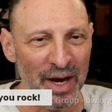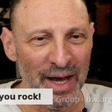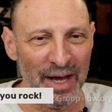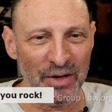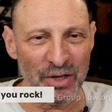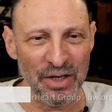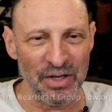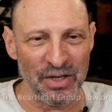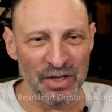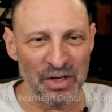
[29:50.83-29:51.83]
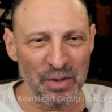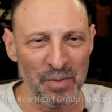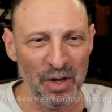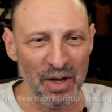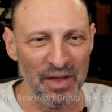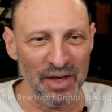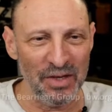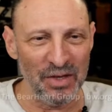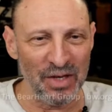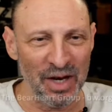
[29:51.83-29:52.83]
and she assists me on
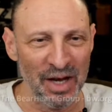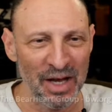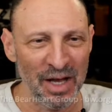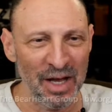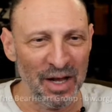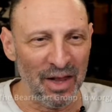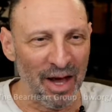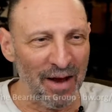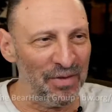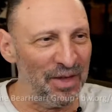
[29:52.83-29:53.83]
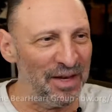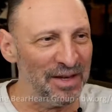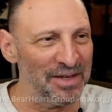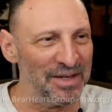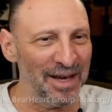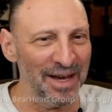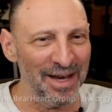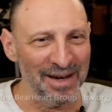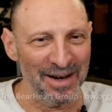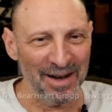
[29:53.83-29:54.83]
these live things. And